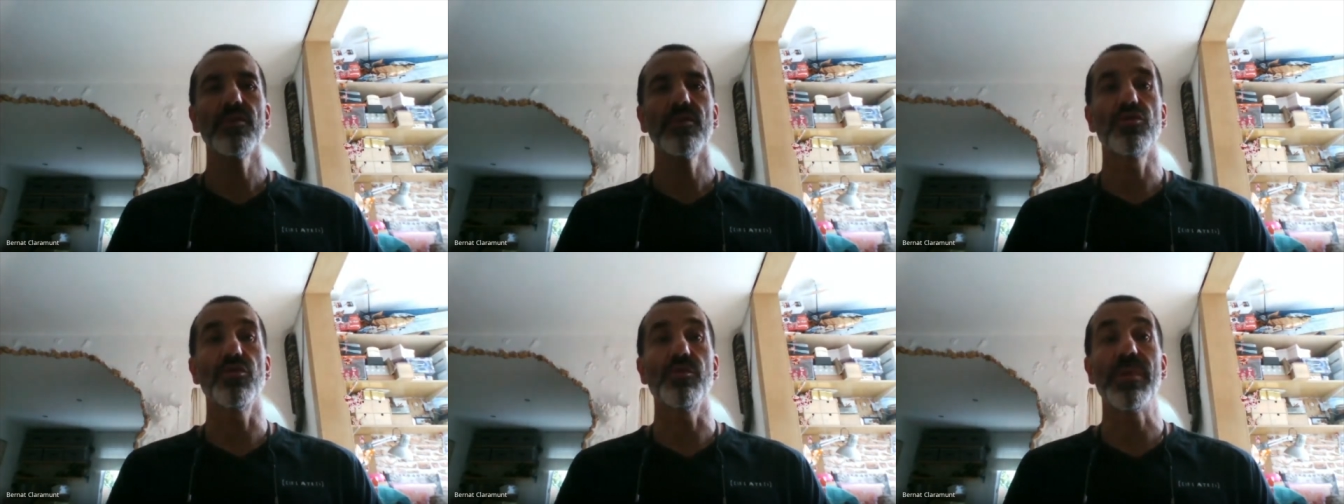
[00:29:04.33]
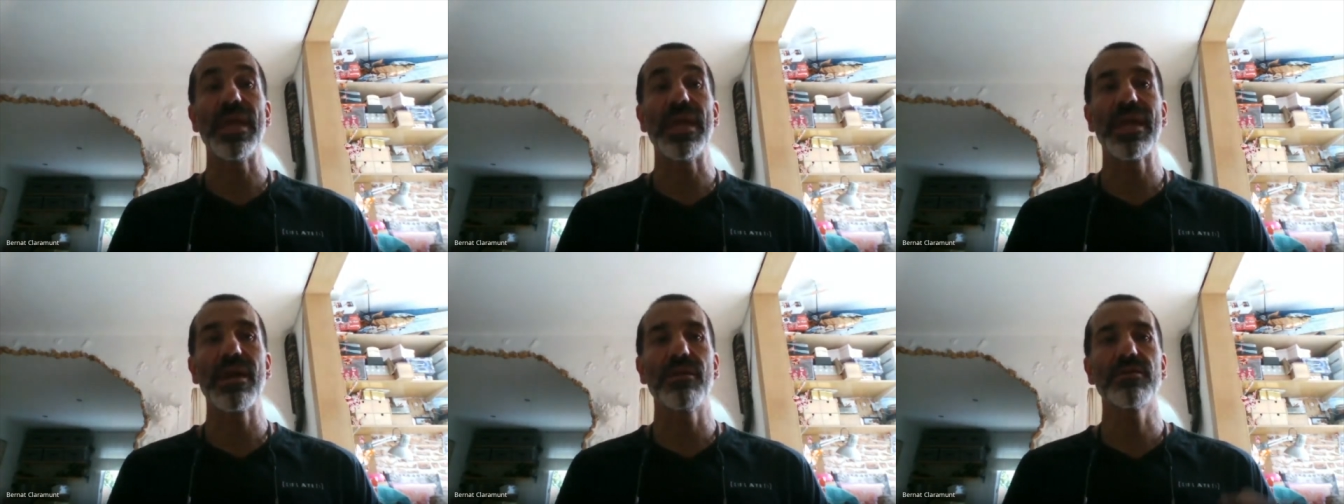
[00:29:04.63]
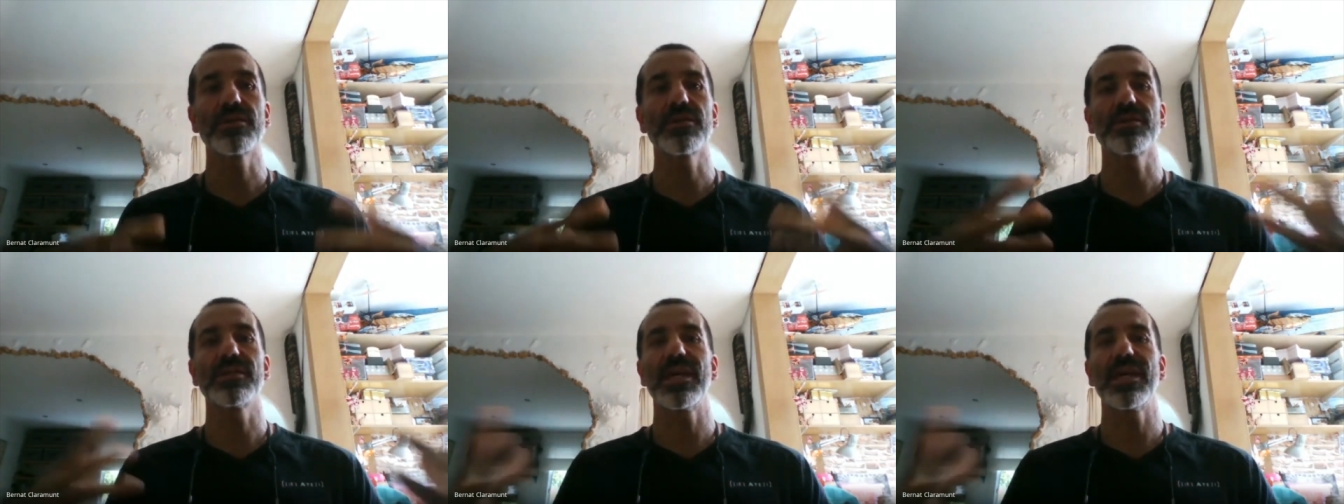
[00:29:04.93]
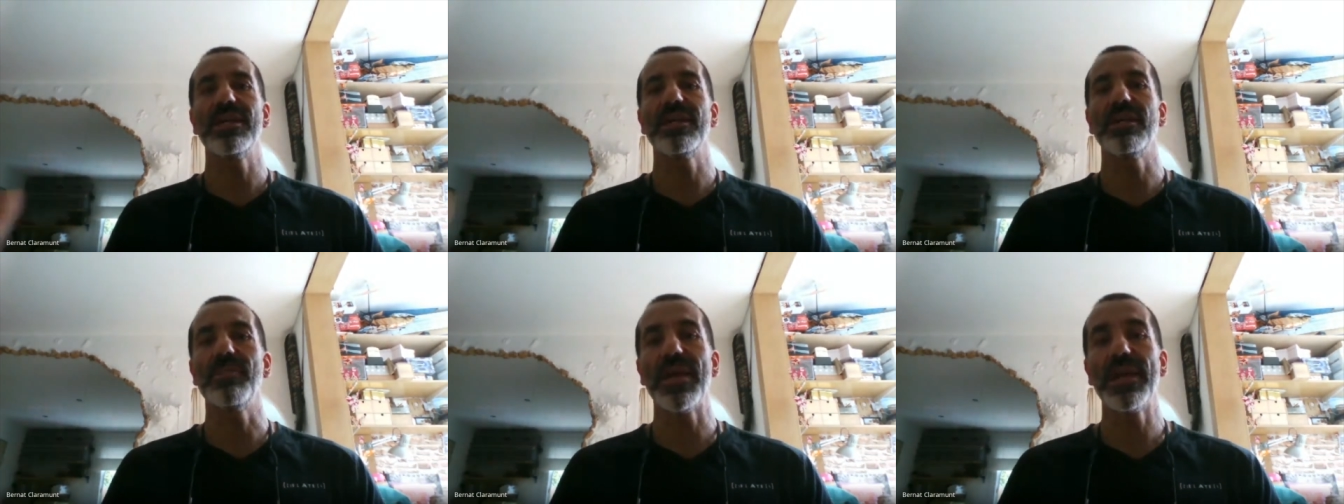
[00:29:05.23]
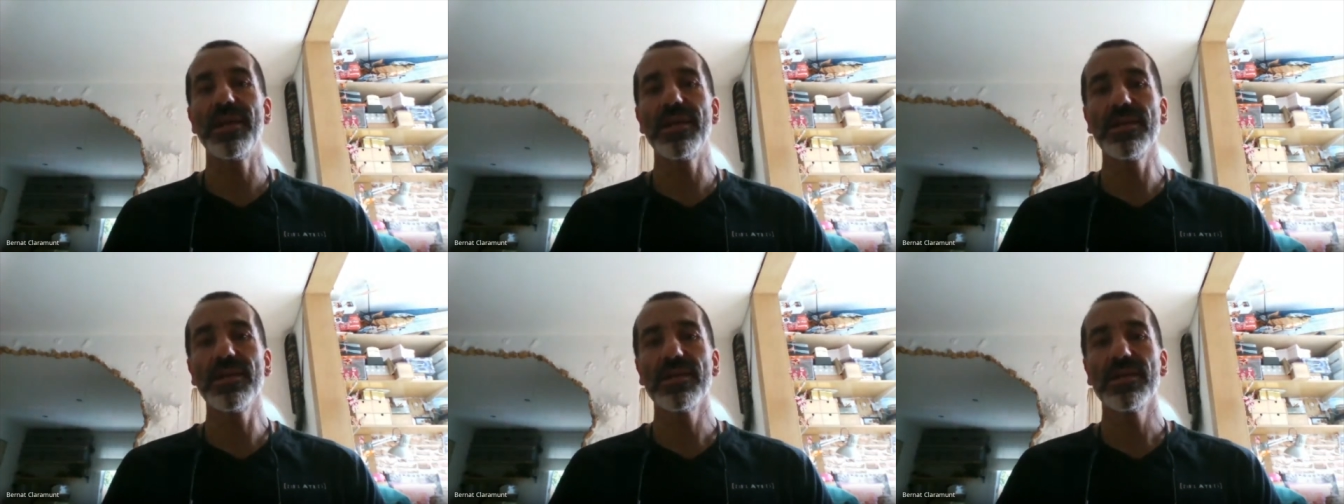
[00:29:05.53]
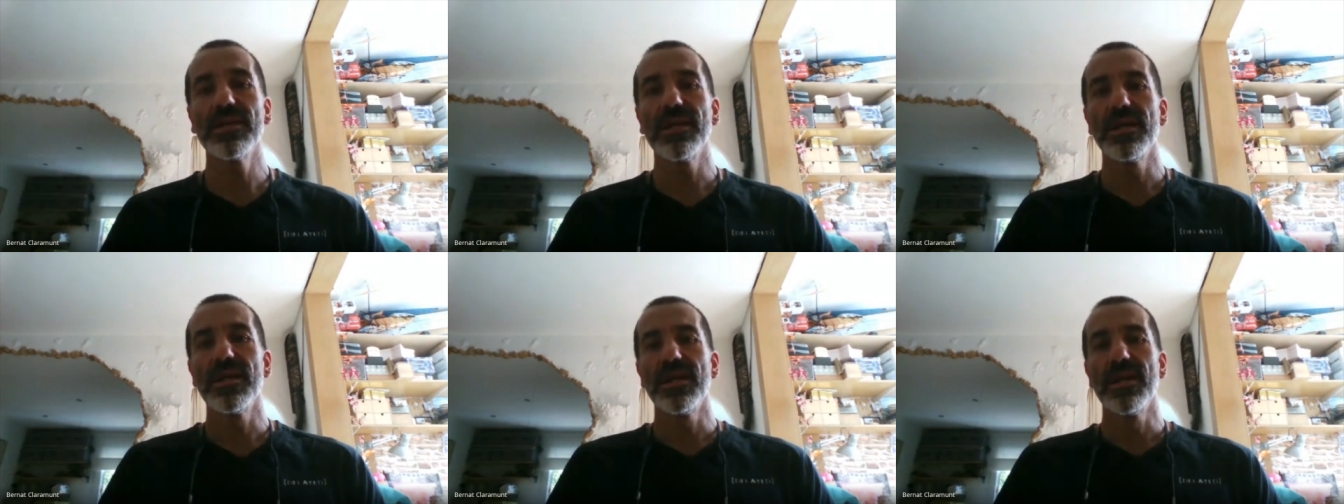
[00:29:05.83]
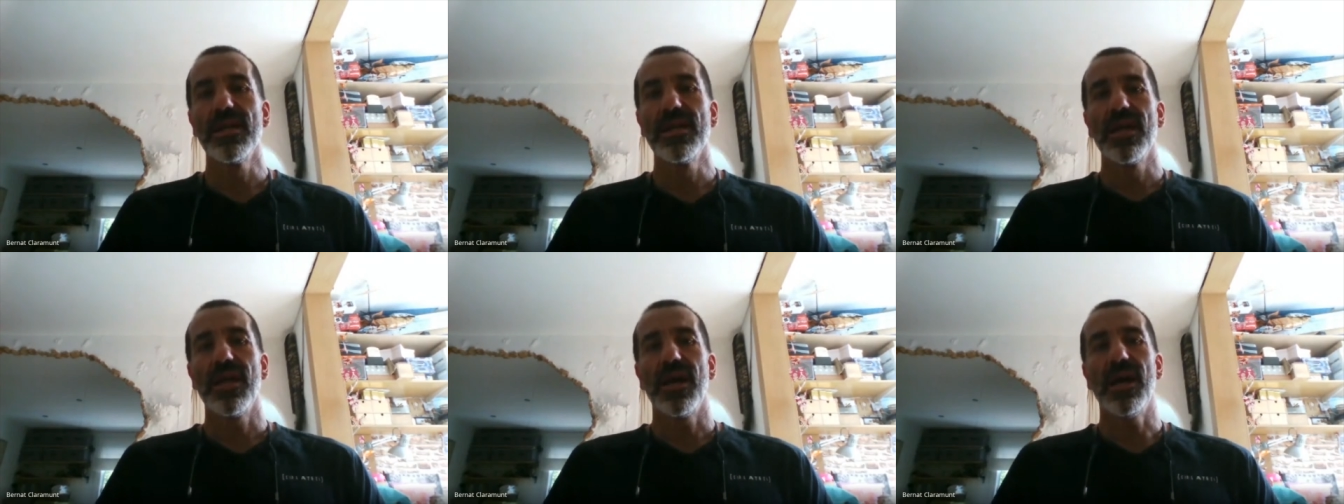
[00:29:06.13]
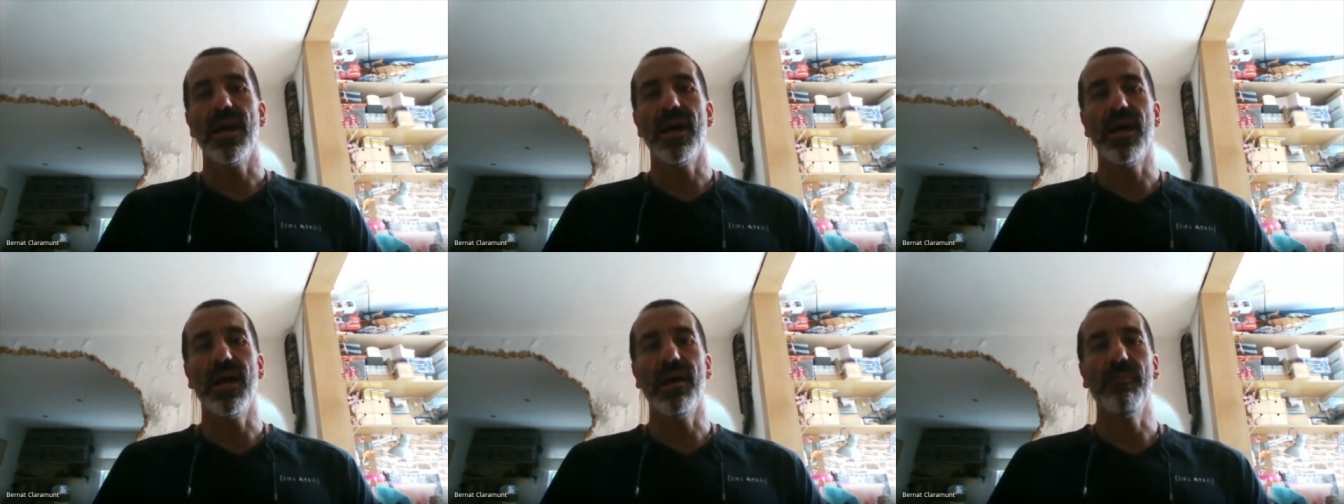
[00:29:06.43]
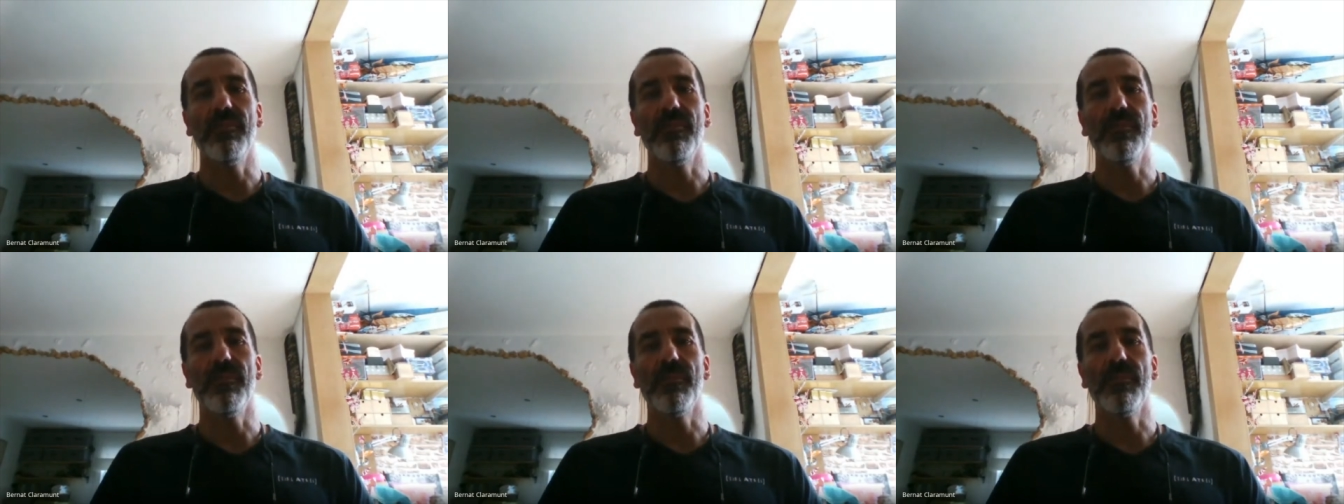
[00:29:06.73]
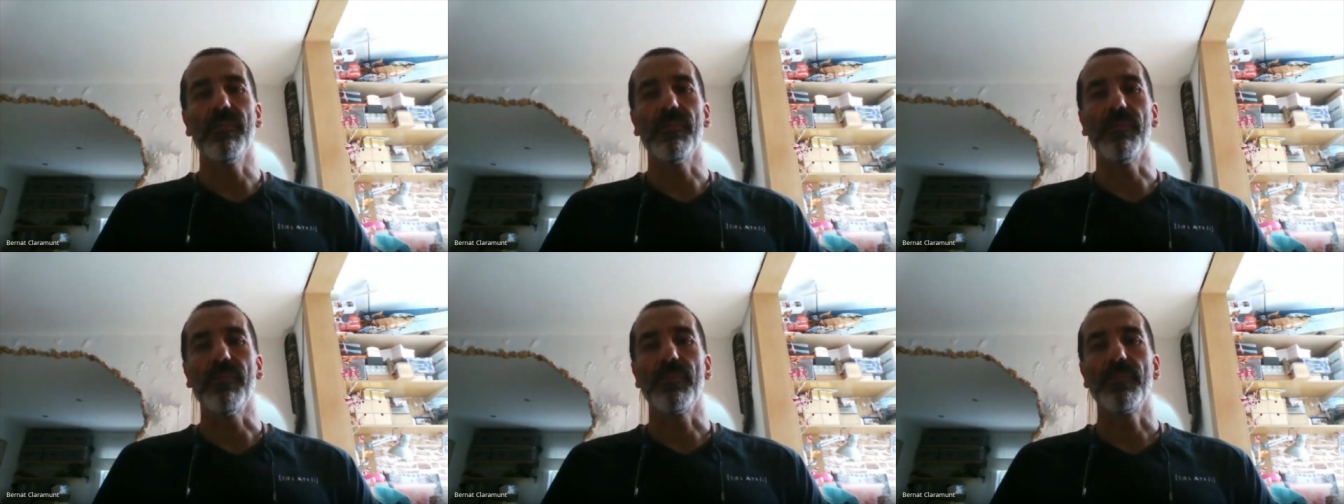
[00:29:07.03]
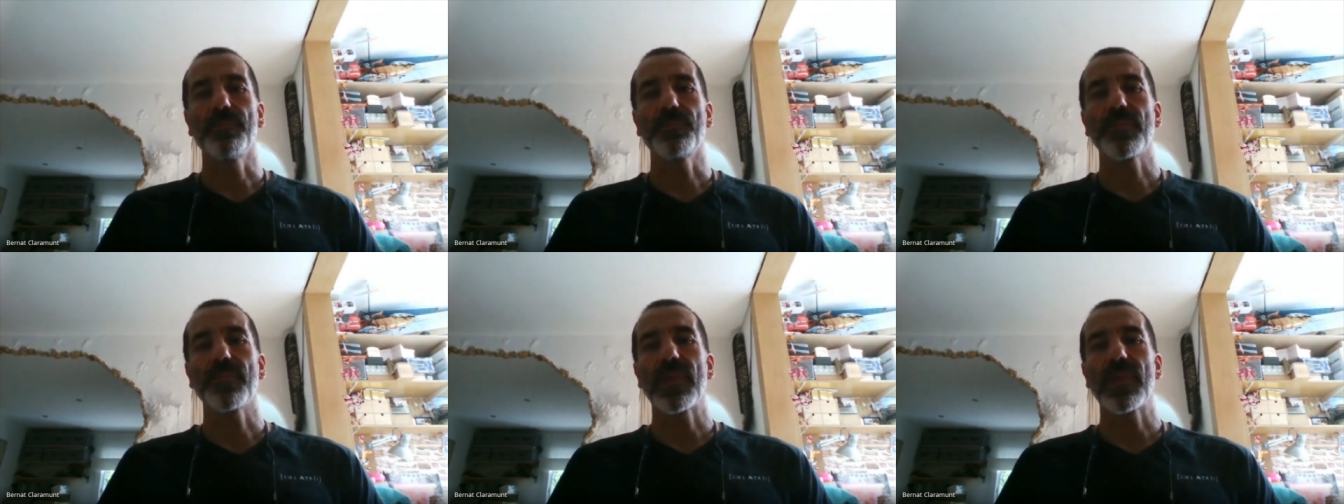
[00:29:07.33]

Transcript: to make our society better. Um,